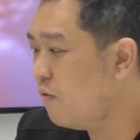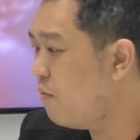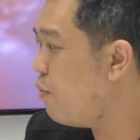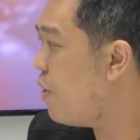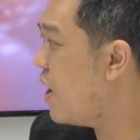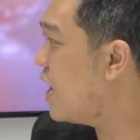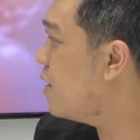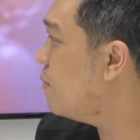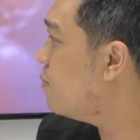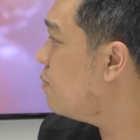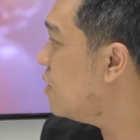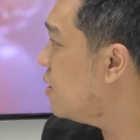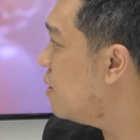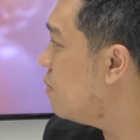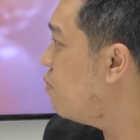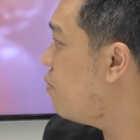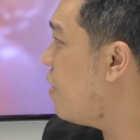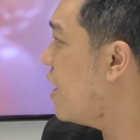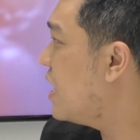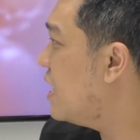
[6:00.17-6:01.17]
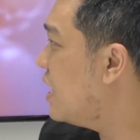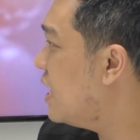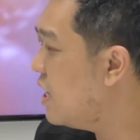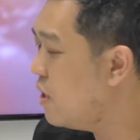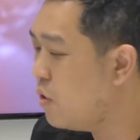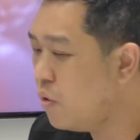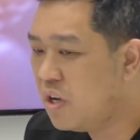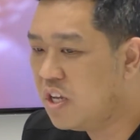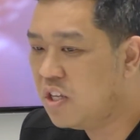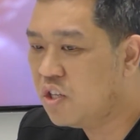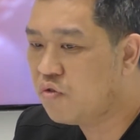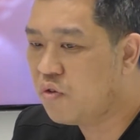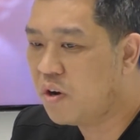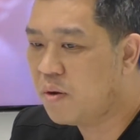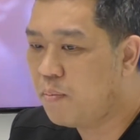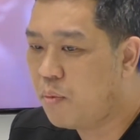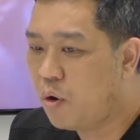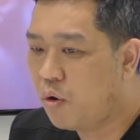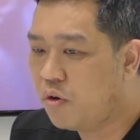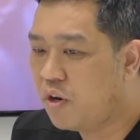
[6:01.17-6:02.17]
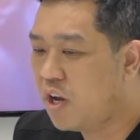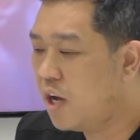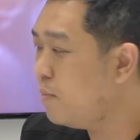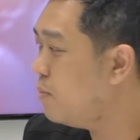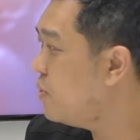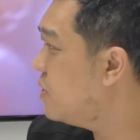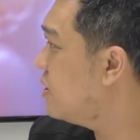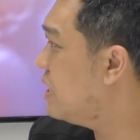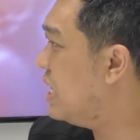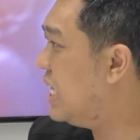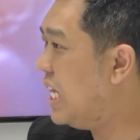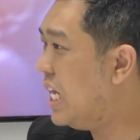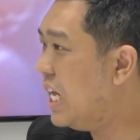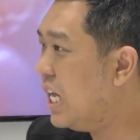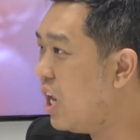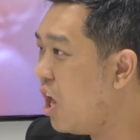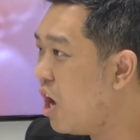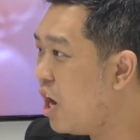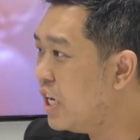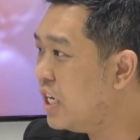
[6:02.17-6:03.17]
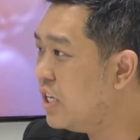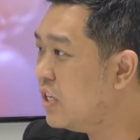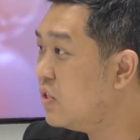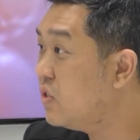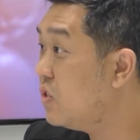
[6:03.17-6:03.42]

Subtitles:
bracketing or indirect bond-ups, clear aligners,